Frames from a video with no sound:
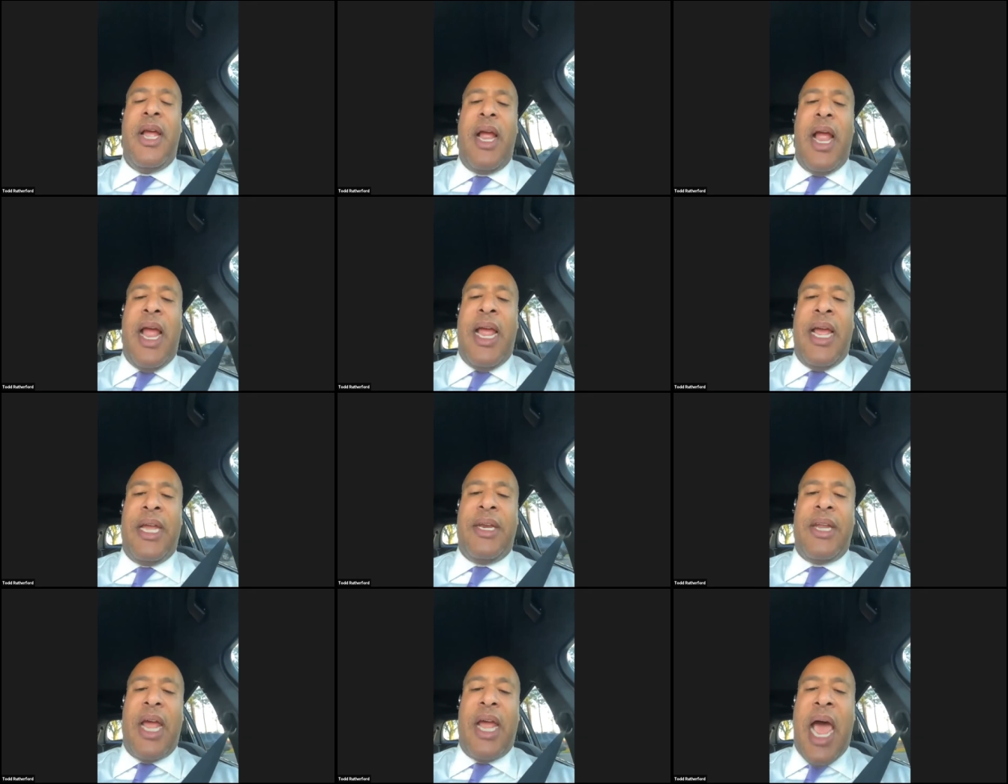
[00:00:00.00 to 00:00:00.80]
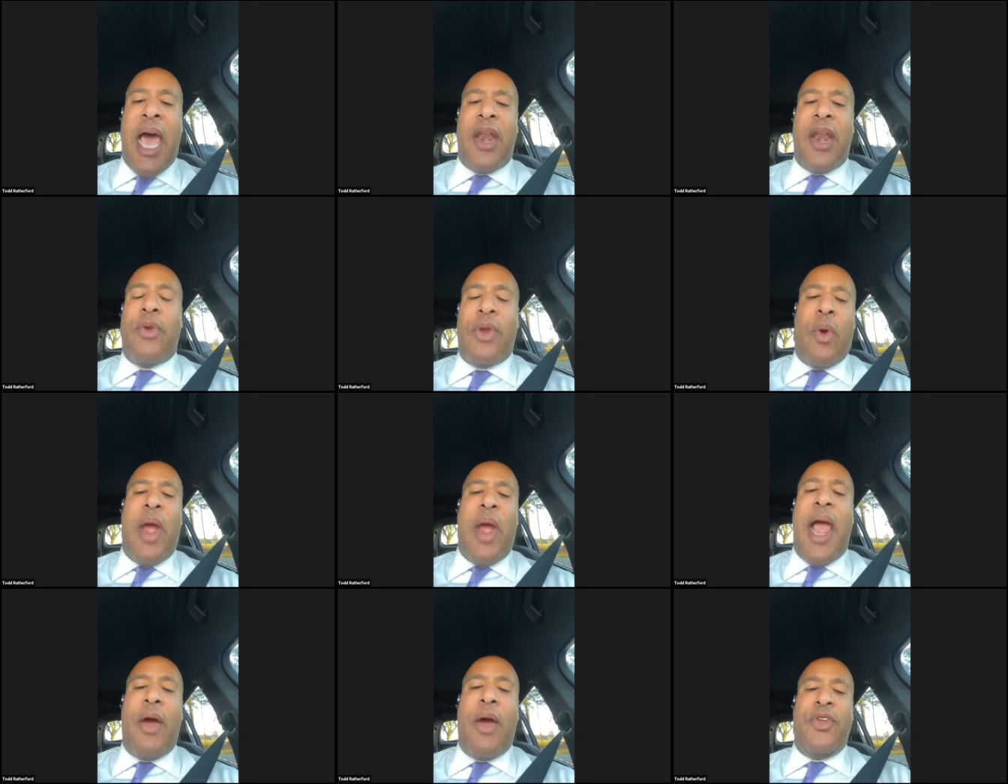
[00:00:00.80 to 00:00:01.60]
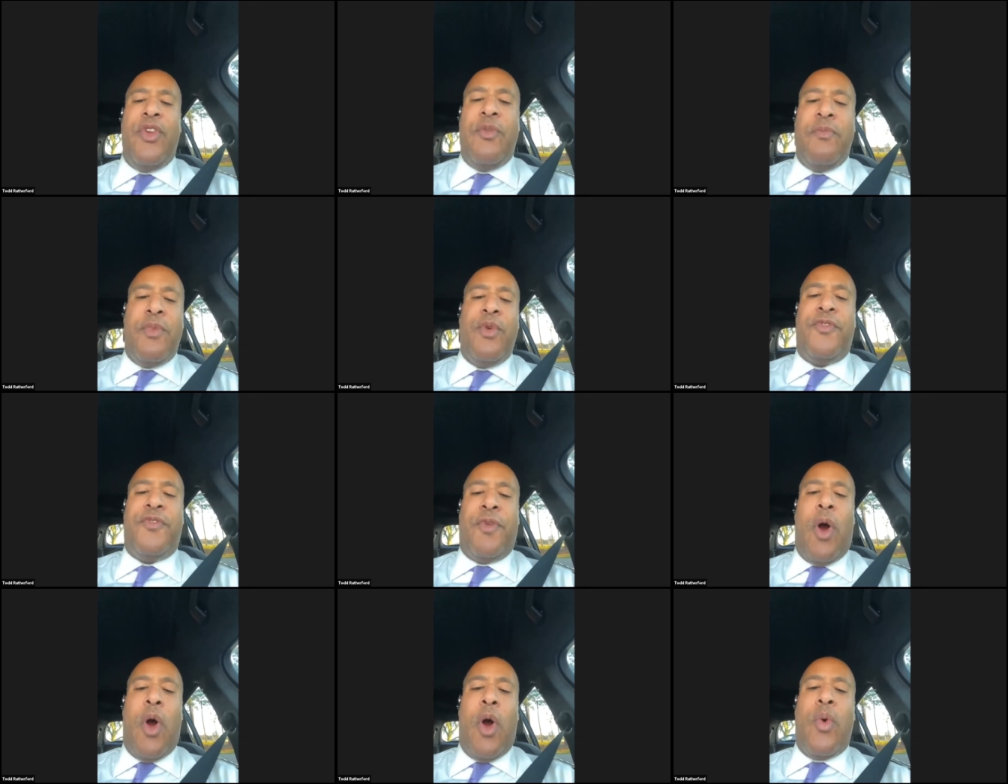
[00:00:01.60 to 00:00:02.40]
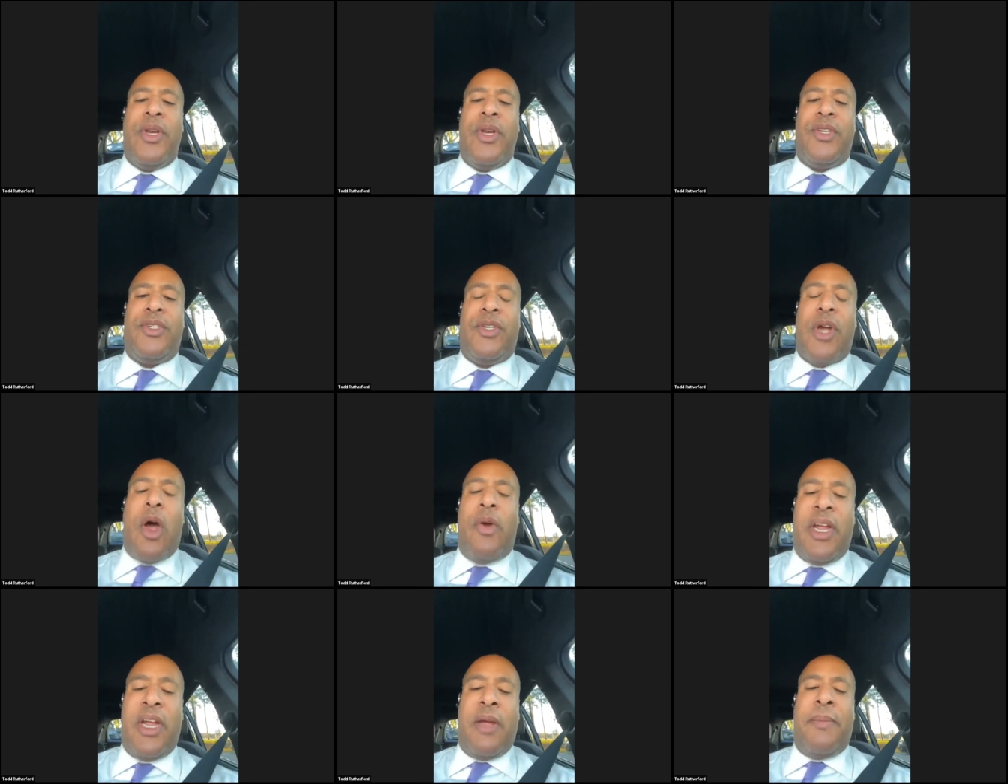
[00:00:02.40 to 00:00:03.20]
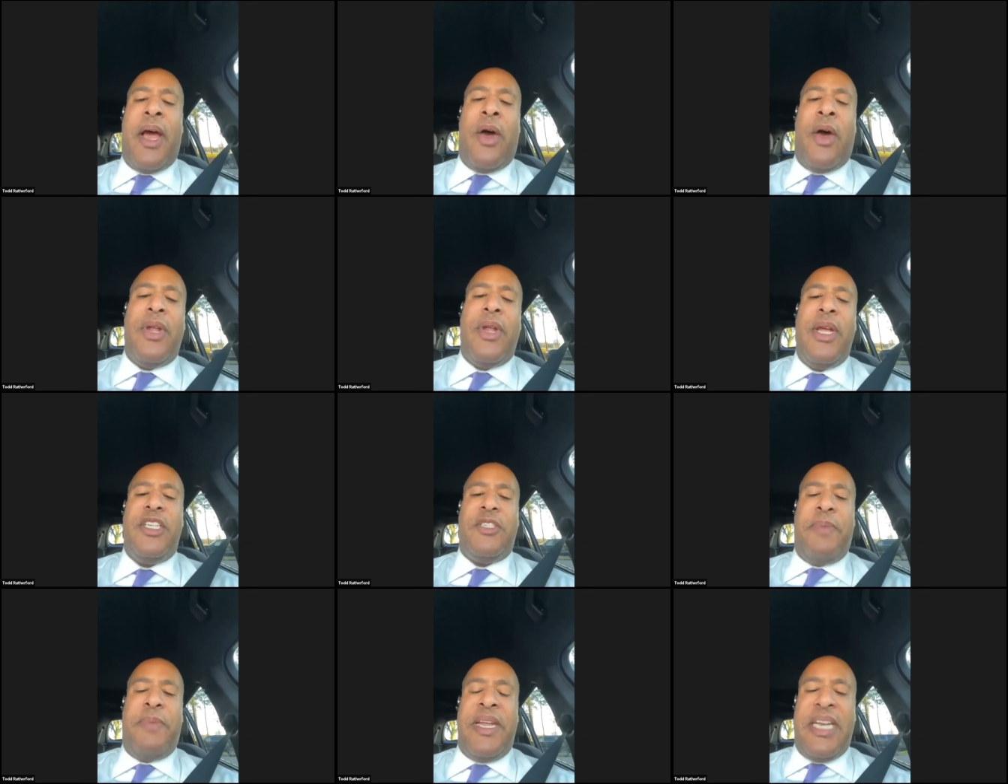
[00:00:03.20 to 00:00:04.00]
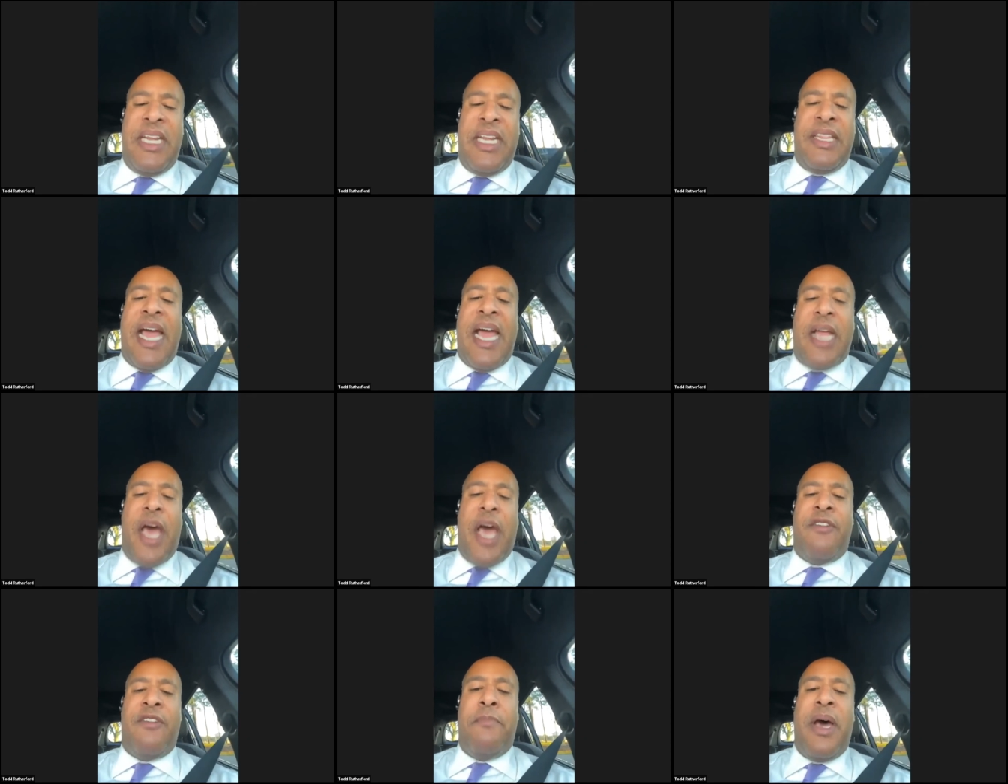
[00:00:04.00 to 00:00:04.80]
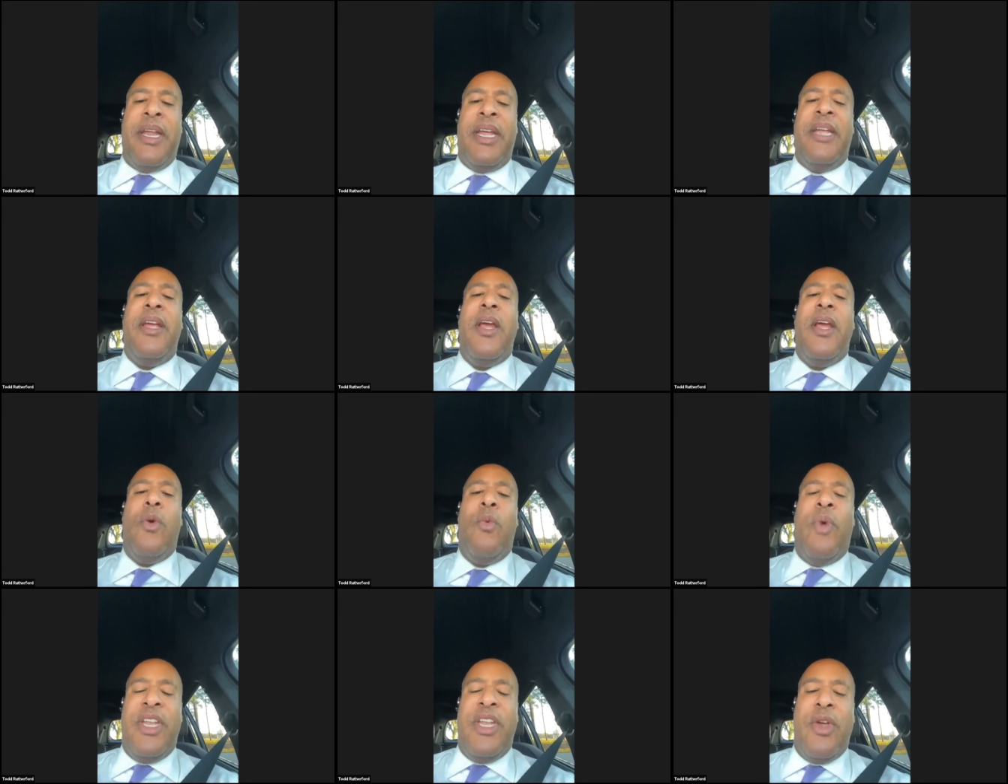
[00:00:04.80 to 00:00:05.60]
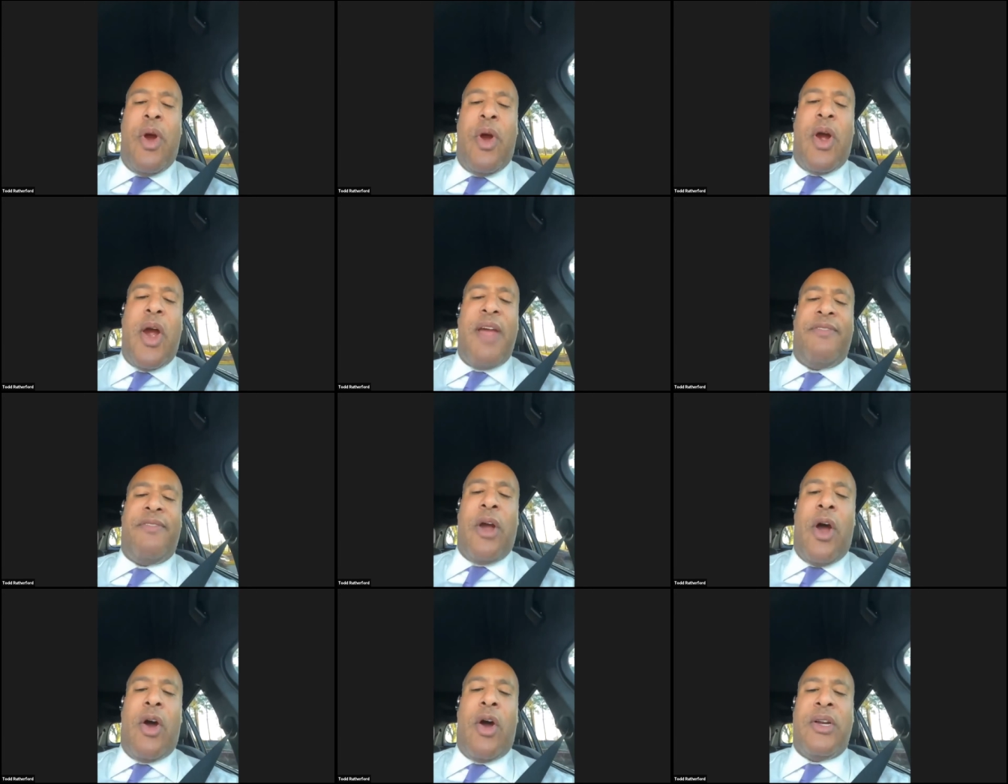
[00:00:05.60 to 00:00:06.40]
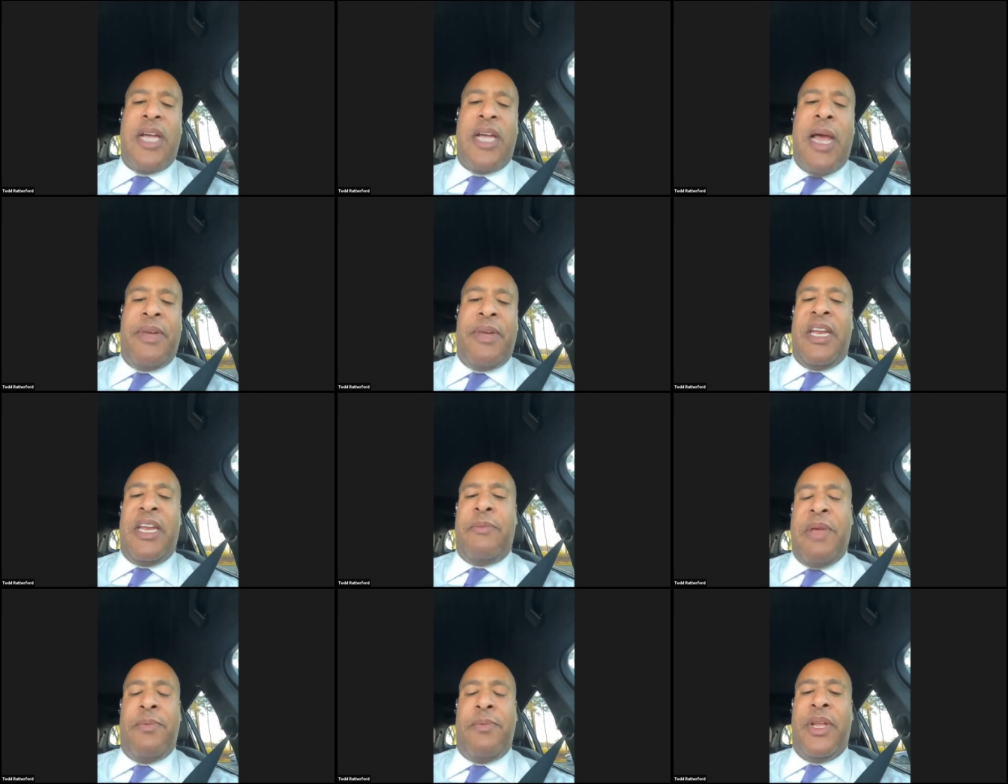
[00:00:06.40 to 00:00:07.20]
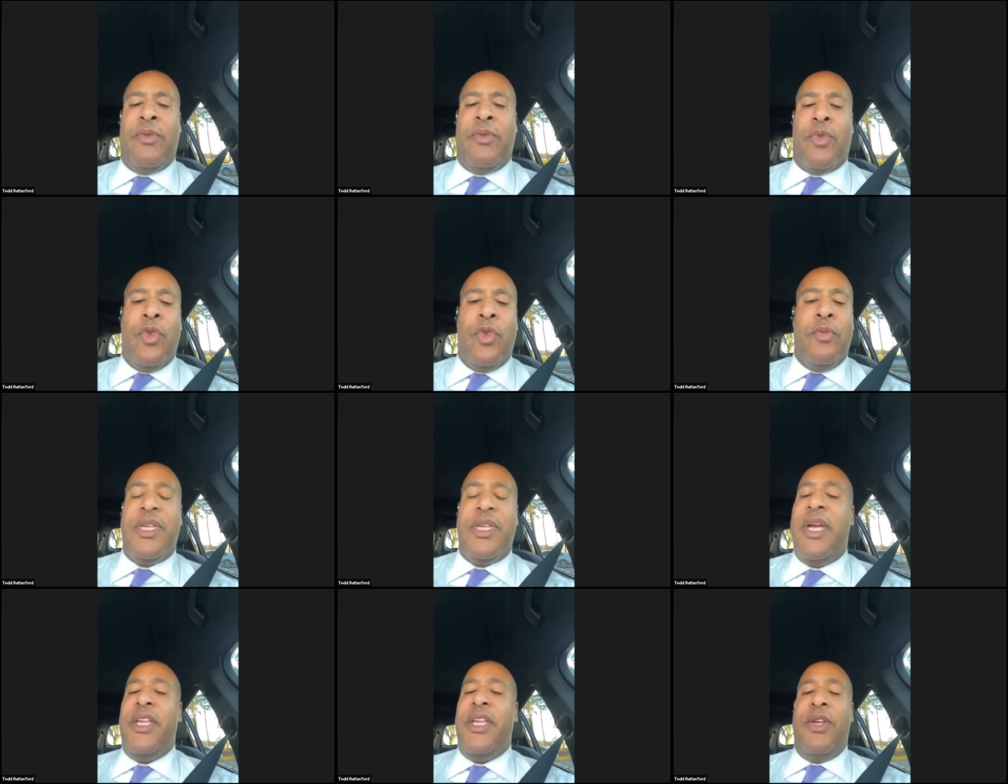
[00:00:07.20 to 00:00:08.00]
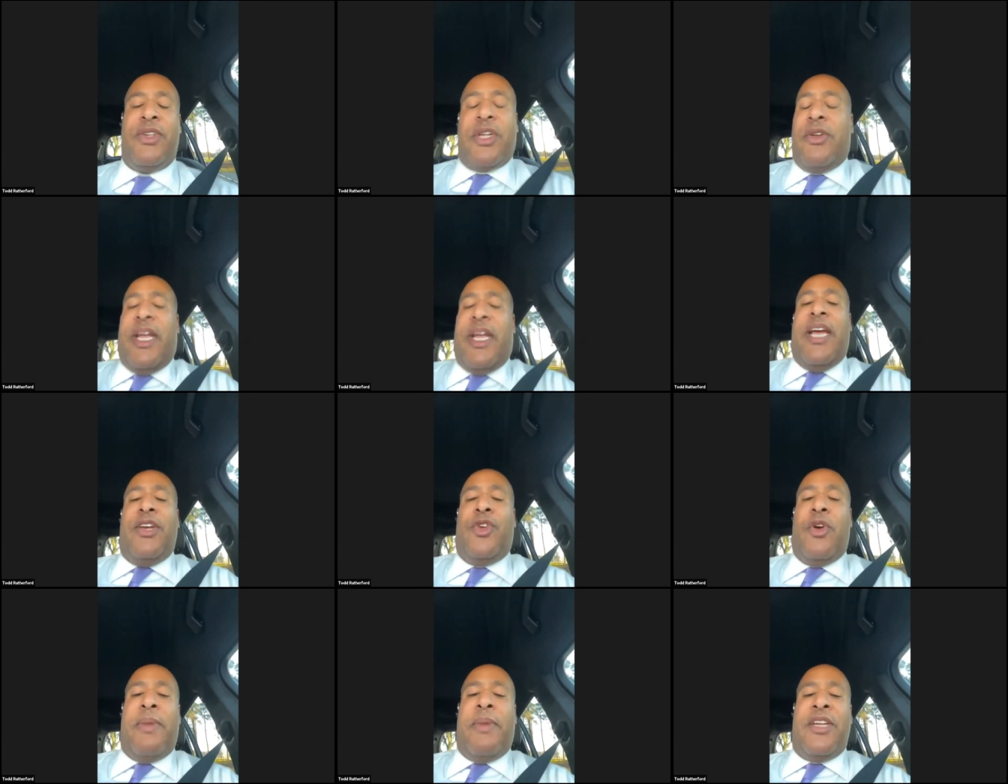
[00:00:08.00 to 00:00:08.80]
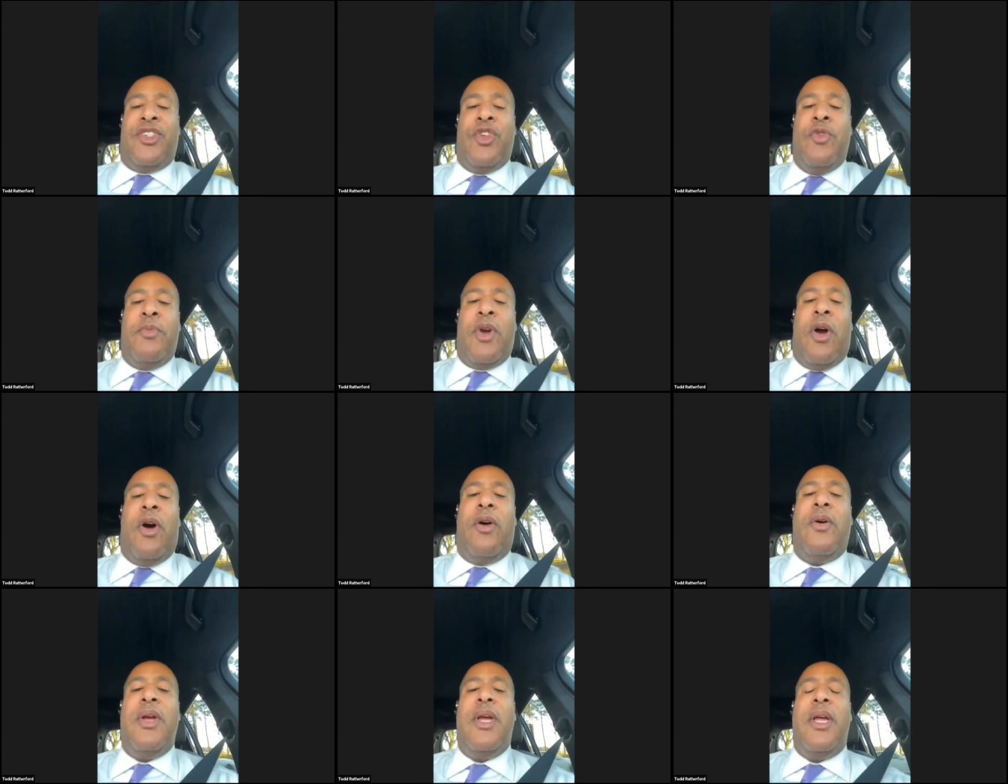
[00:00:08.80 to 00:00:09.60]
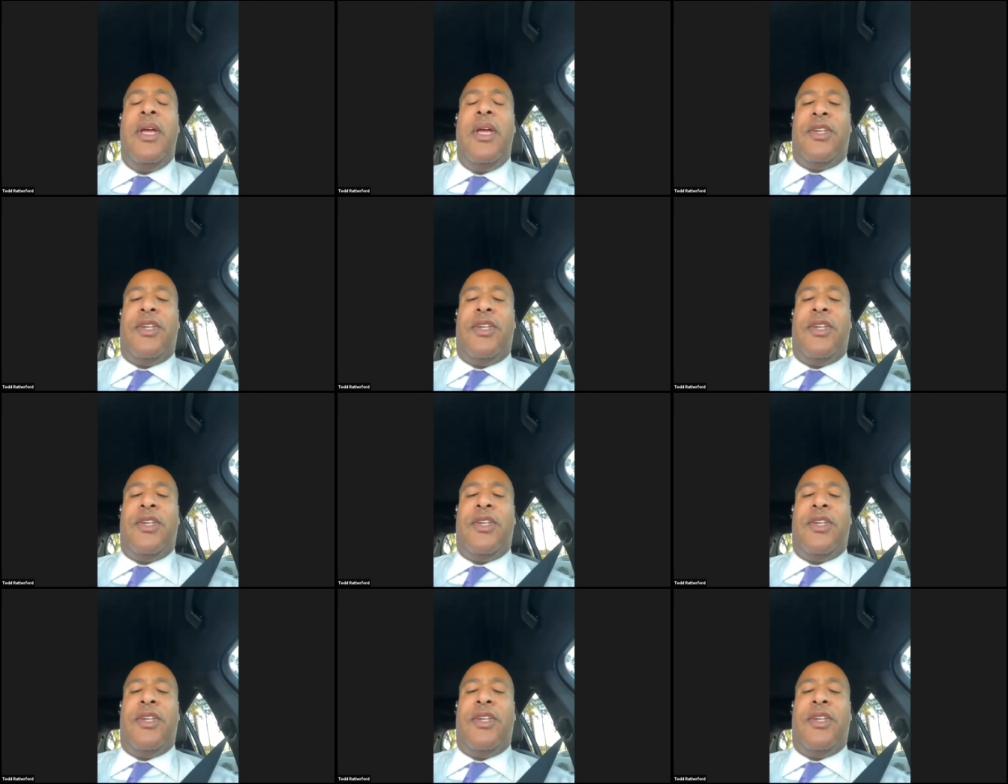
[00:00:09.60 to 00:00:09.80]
And I don't know how you move forward talking about spending that kind of money when you are having a hard time getting people in rooms. You certainly can't do it by Zoom call. So